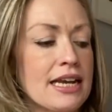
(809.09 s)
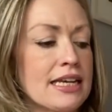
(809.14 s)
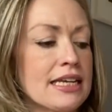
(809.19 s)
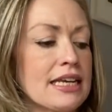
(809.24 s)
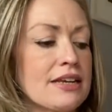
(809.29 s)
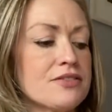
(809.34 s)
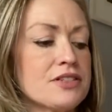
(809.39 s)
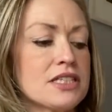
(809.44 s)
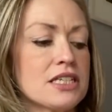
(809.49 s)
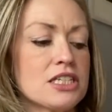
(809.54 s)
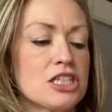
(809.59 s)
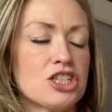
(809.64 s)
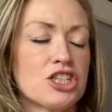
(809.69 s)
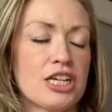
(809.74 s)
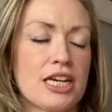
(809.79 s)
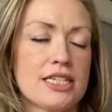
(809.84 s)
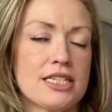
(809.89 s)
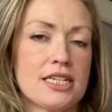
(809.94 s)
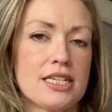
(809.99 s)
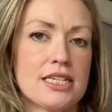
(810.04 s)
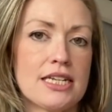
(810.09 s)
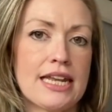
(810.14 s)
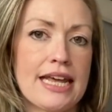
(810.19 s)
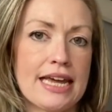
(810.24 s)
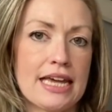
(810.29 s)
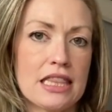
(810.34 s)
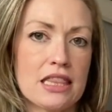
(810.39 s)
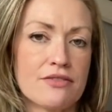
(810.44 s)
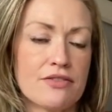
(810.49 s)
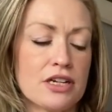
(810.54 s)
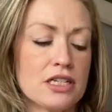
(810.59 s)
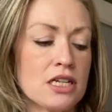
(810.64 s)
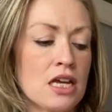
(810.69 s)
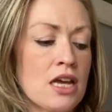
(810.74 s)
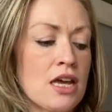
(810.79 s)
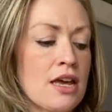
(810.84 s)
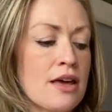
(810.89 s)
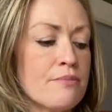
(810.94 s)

and it gives the suggested length of it.